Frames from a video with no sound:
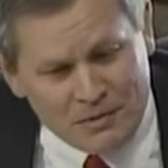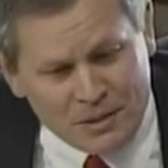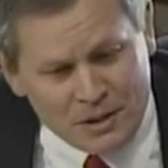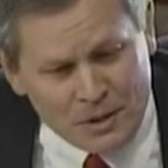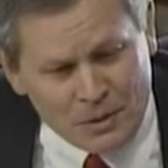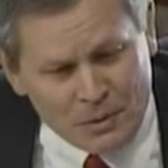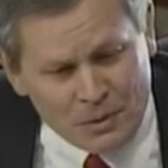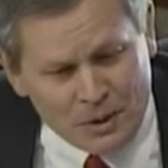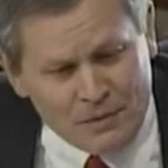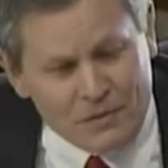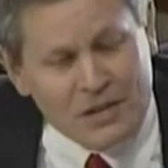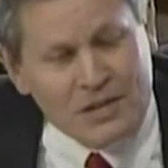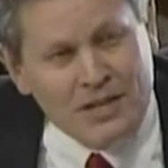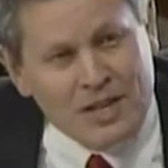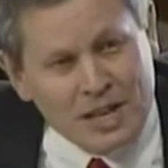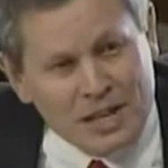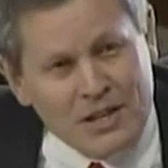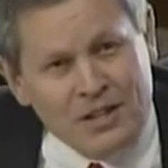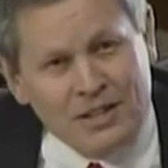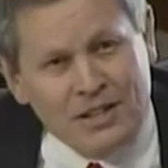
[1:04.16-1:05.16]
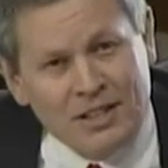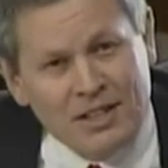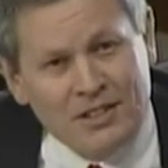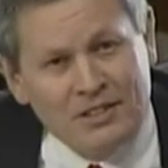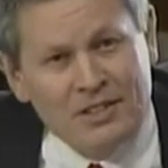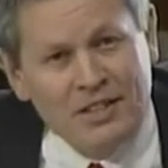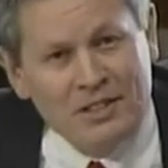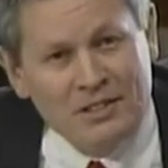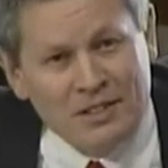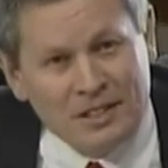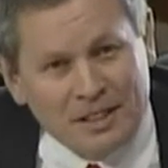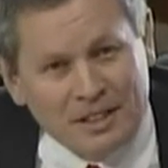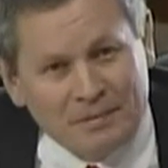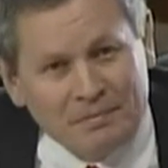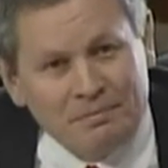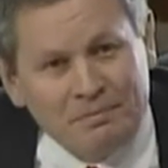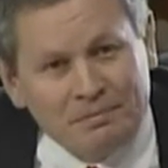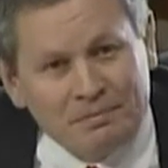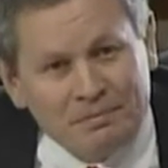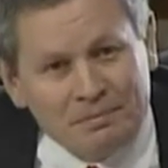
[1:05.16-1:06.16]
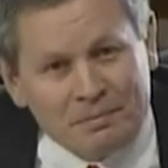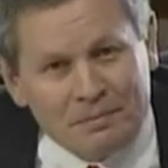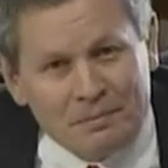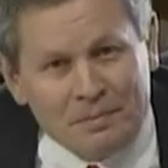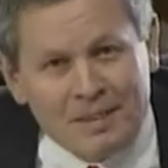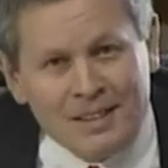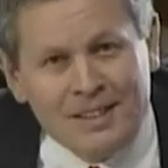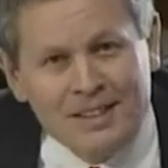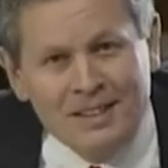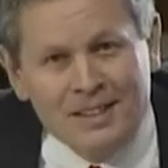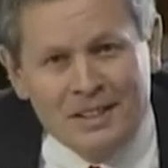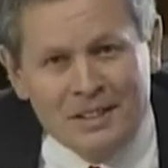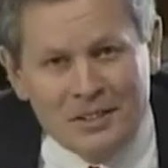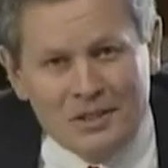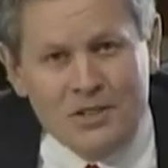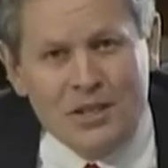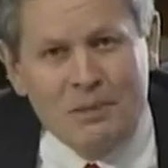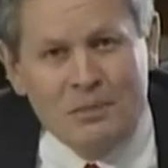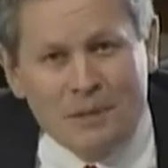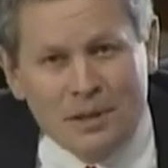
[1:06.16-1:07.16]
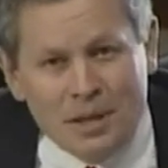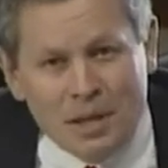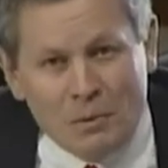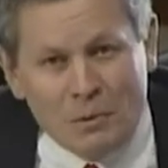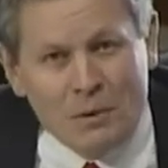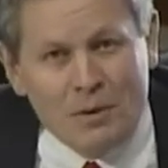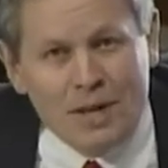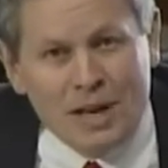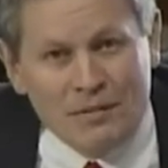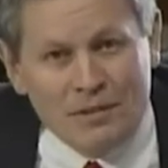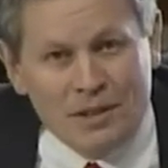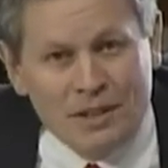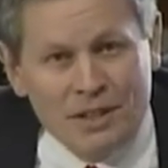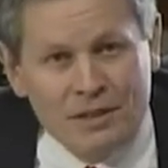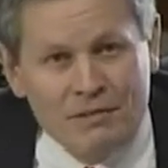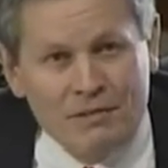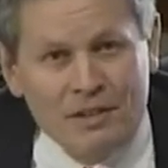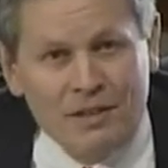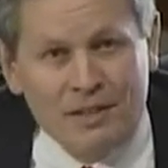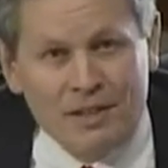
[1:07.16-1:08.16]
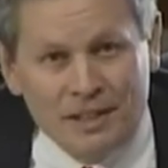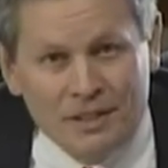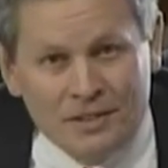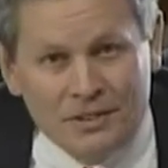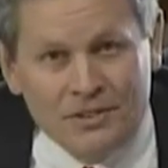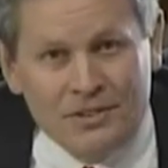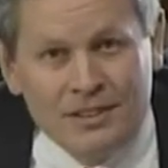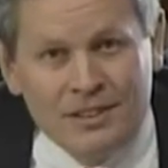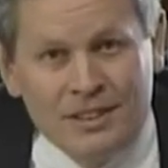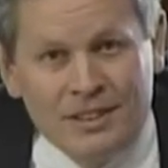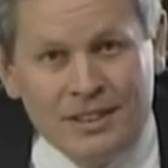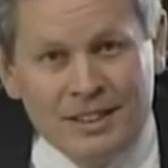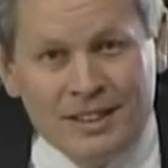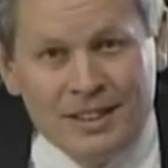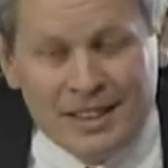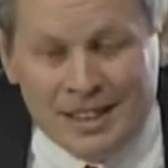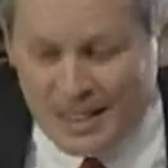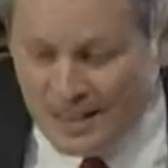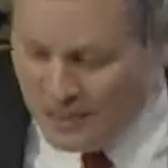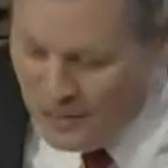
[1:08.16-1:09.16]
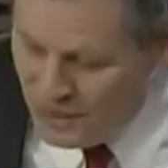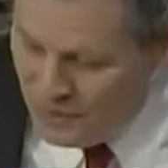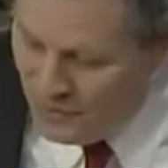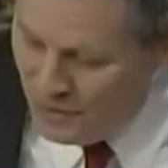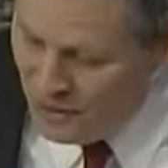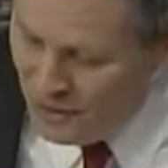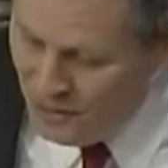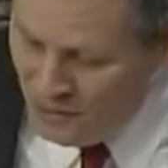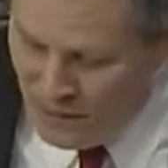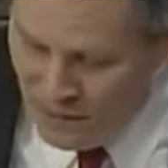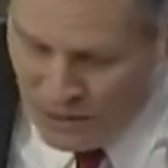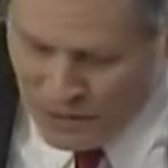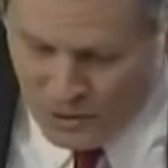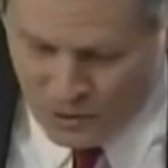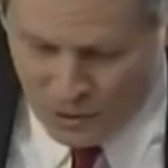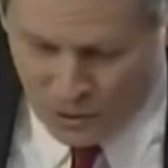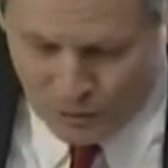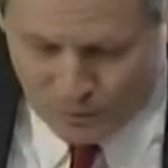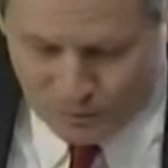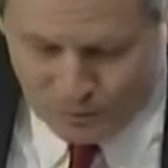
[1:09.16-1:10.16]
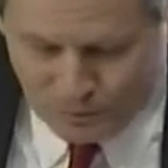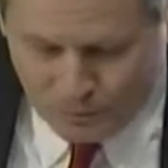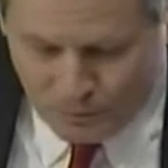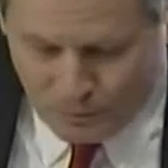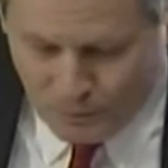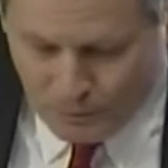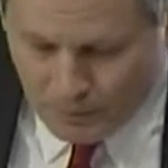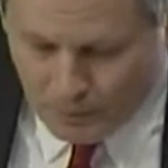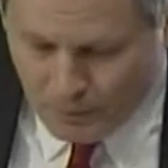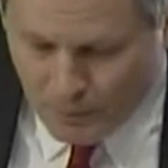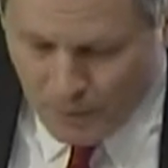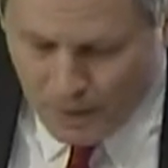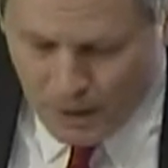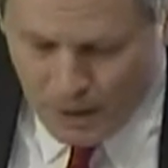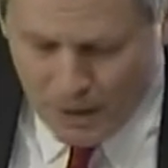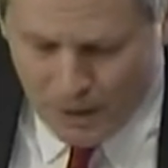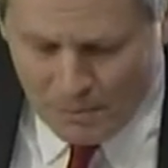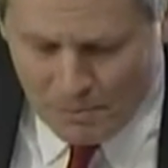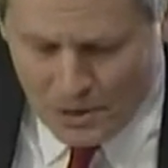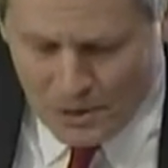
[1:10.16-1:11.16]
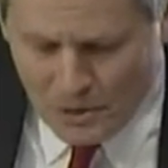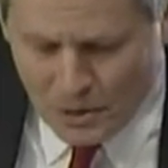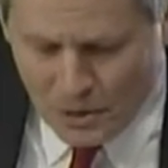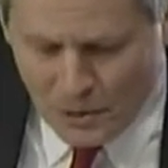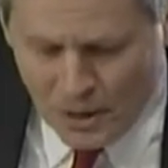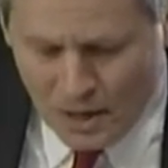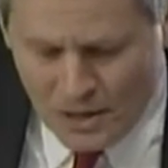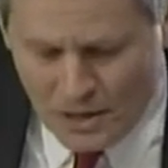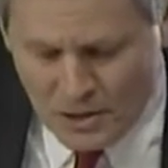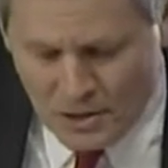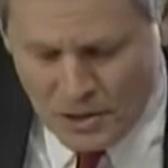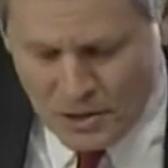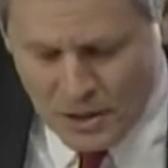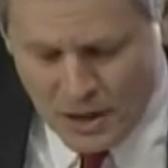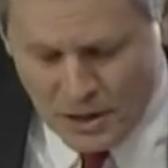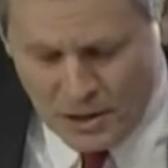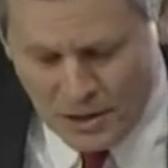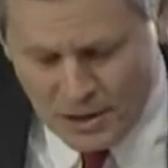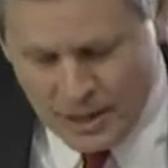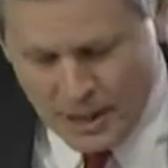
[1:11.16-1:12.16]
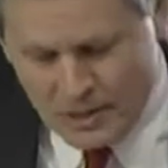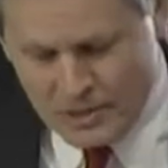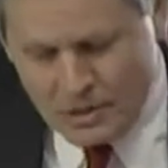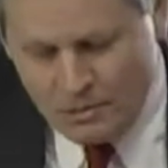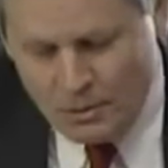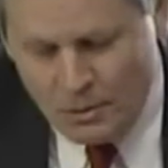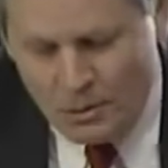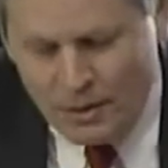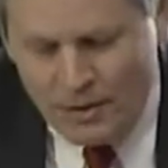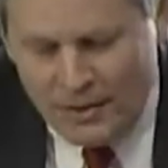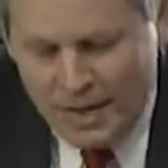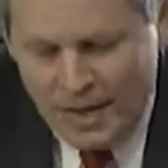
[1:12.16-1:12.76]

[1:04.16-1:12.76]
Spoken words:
if you take your kids hunting, someday you won't have to hunt for your kids. I think it's very, very true. Mr. Crane, as you stated in your testimony,